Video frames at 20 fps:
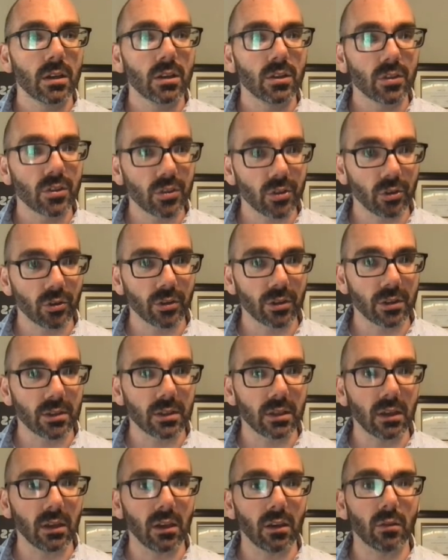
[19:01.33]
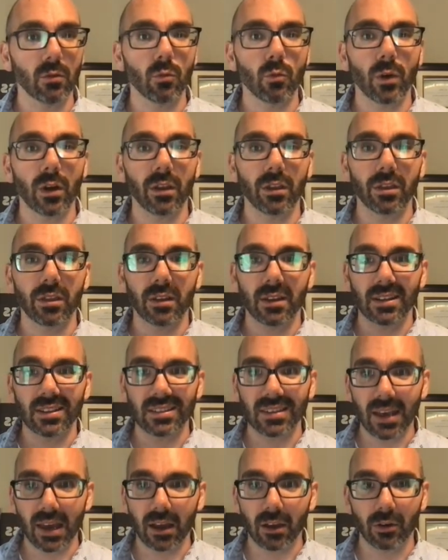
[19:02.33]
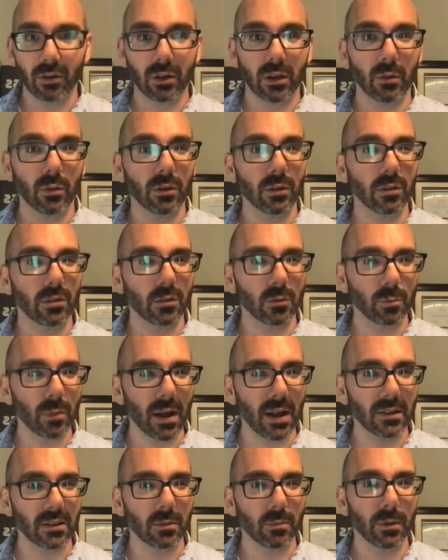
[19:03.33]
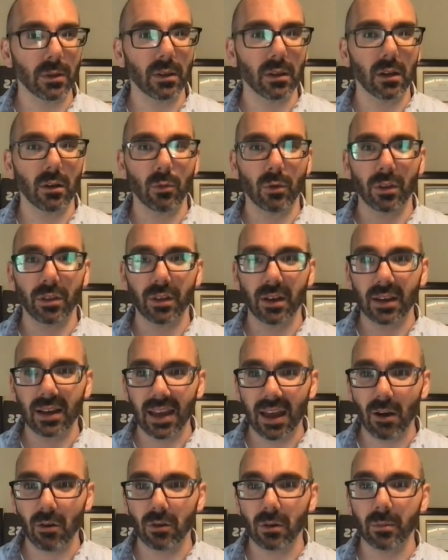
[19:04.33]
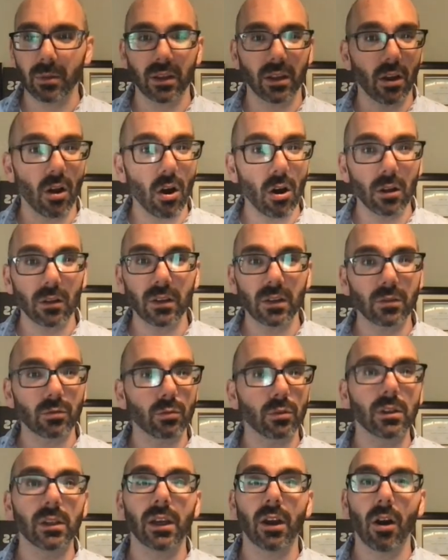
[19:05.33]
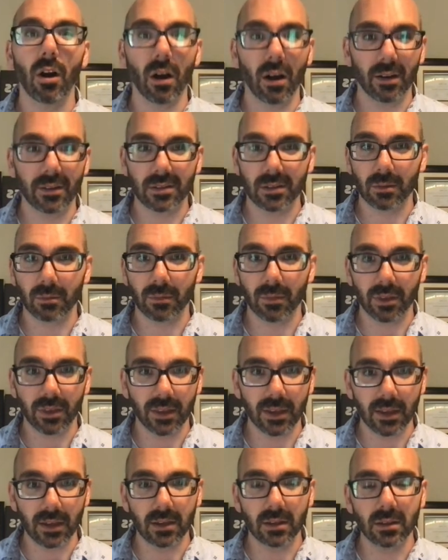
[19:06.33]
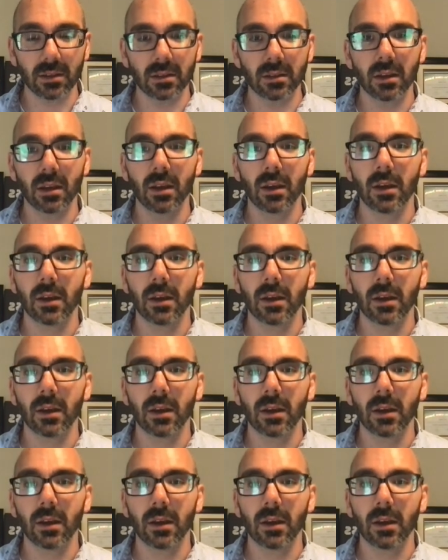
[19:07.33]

certainty, with integrity, with responsibility, with accountability, all these really awesome things.